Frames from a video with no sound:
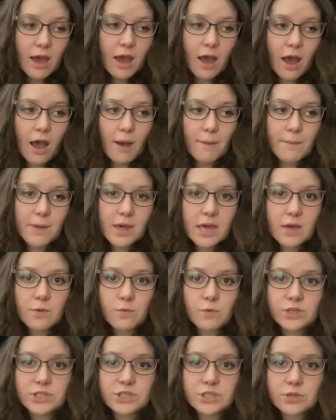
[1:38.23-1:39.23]
It
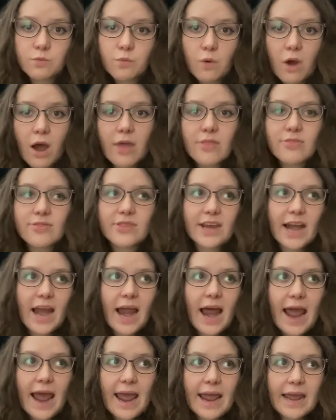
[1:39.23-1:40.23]
was the one that
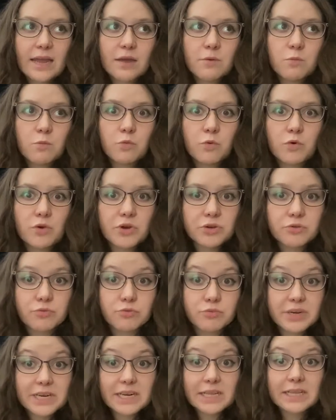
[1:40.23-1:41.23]
I would
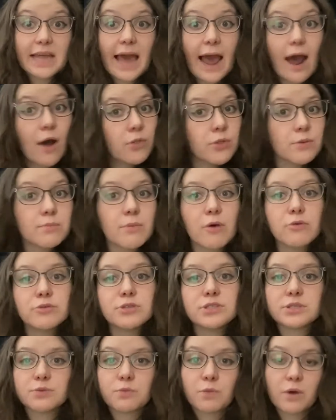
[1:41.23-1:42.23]
read aloud the
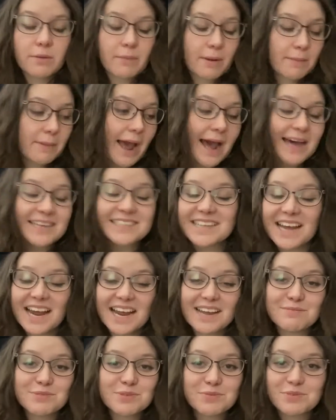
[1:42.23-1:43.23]
most. One of my
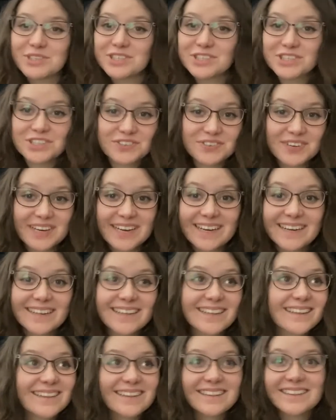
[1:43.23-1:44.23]
pastimes was to read
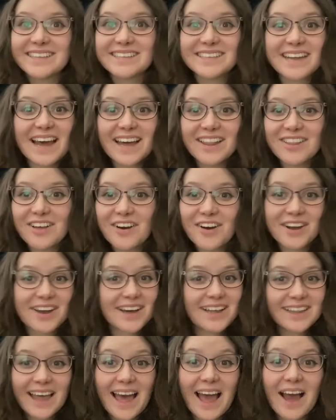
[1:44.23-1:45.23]
the dialogue
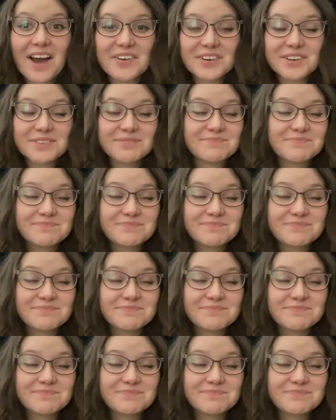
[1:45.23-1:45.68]
aloud.